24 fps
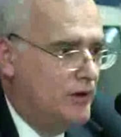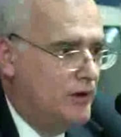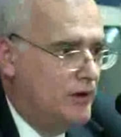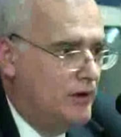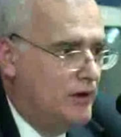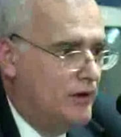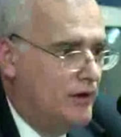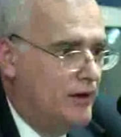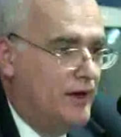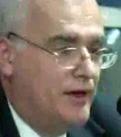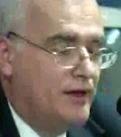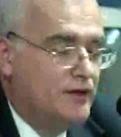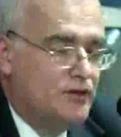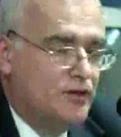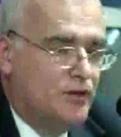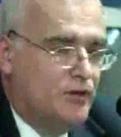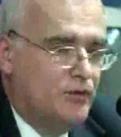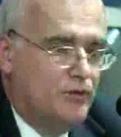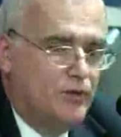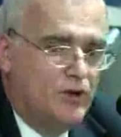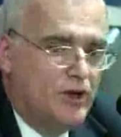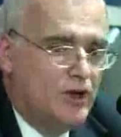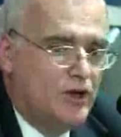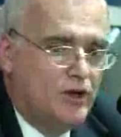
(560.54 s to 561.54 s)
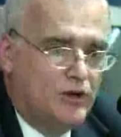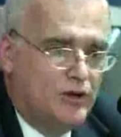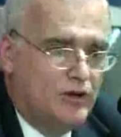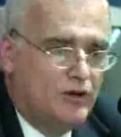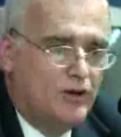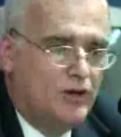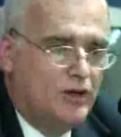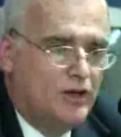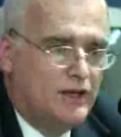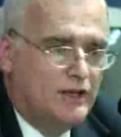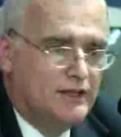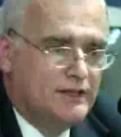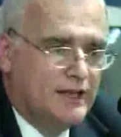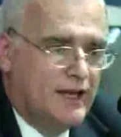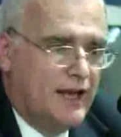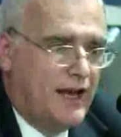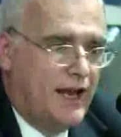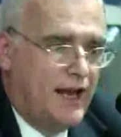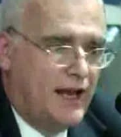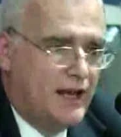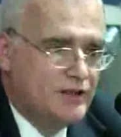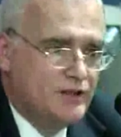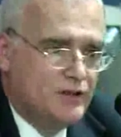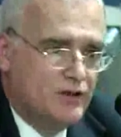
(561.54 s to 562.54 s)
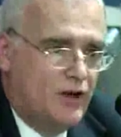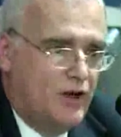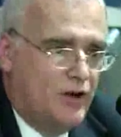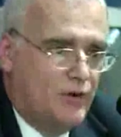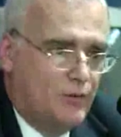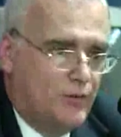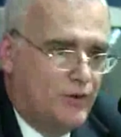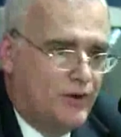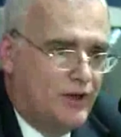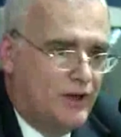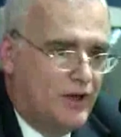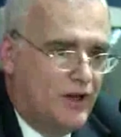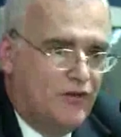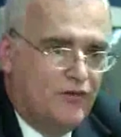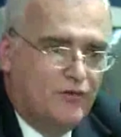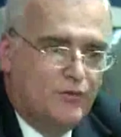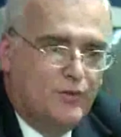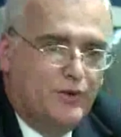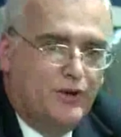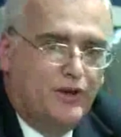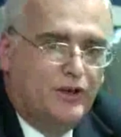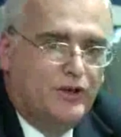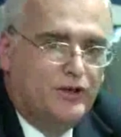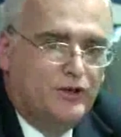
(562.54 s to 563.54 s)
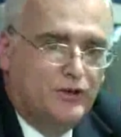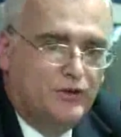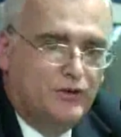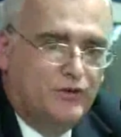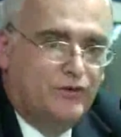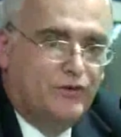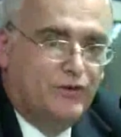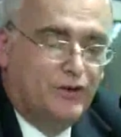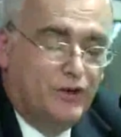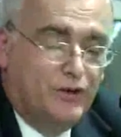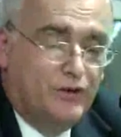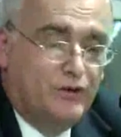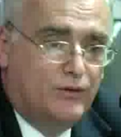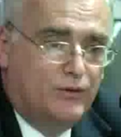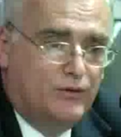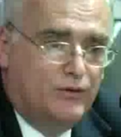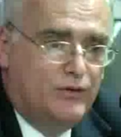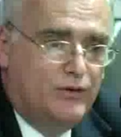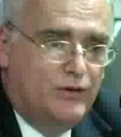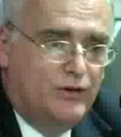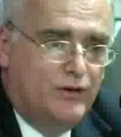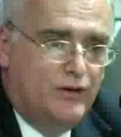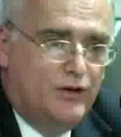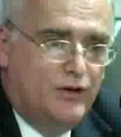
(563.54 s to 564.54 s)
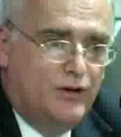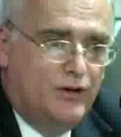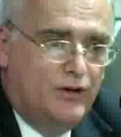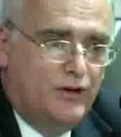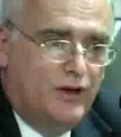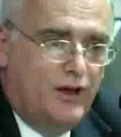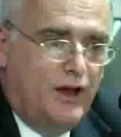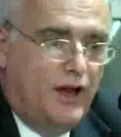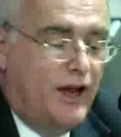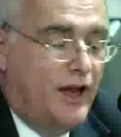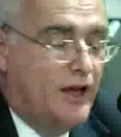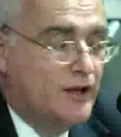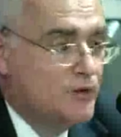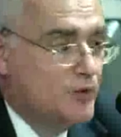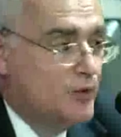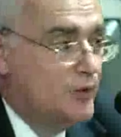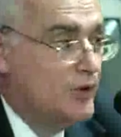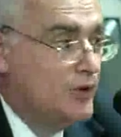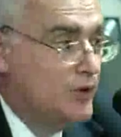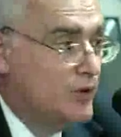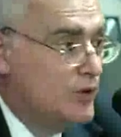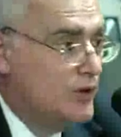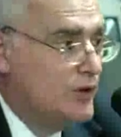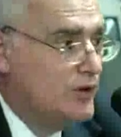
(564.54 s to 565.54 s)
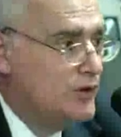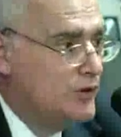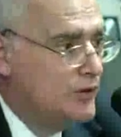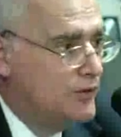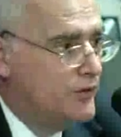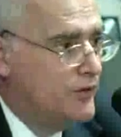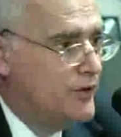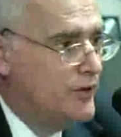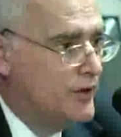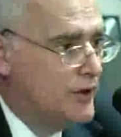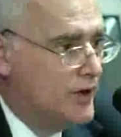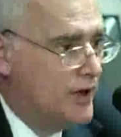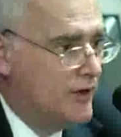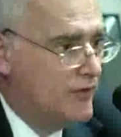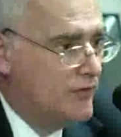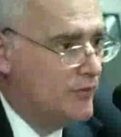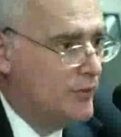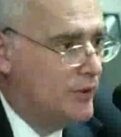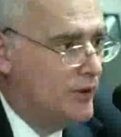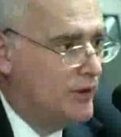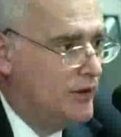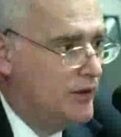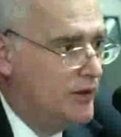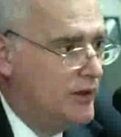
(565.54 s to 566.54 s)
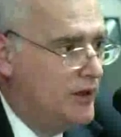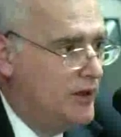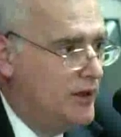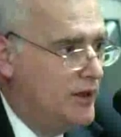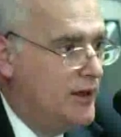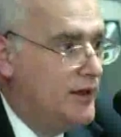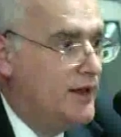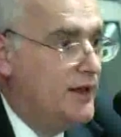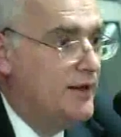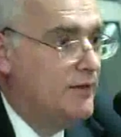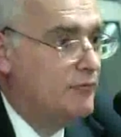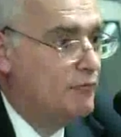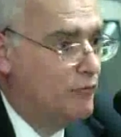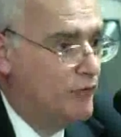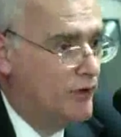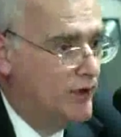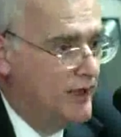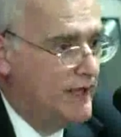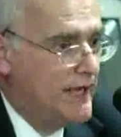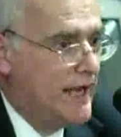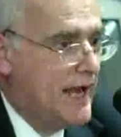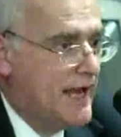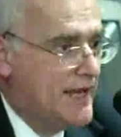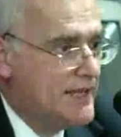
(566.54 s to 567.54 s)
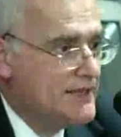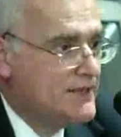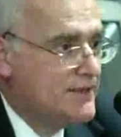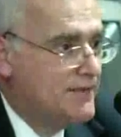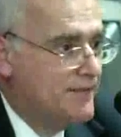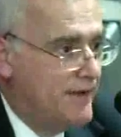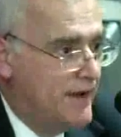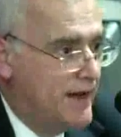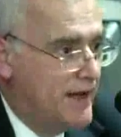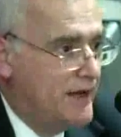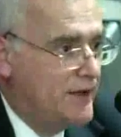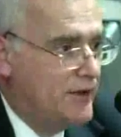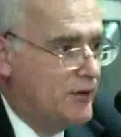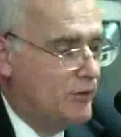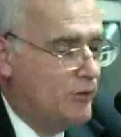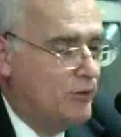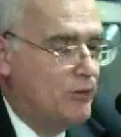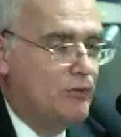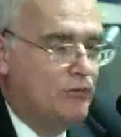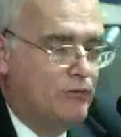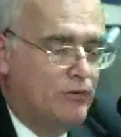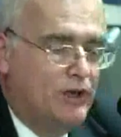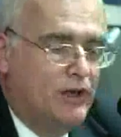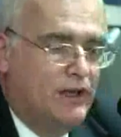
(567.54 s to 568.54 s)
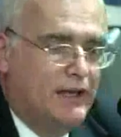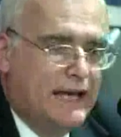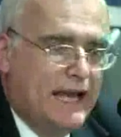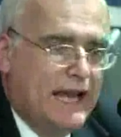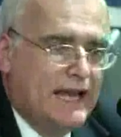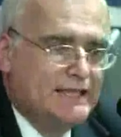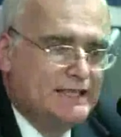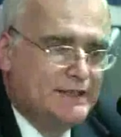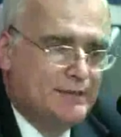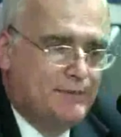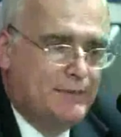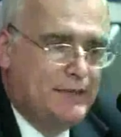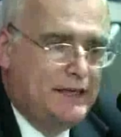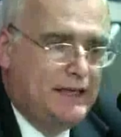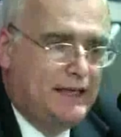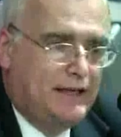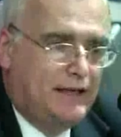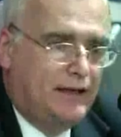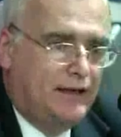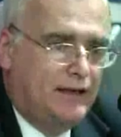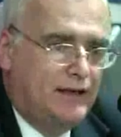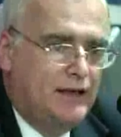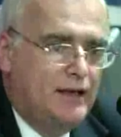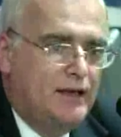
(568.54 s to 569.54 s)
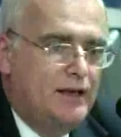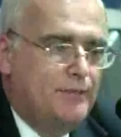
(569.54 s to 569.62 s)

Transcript: All right? So it's ask not what the government can do for you. Ask what you can do for your government. Really has a value, really has a meaning.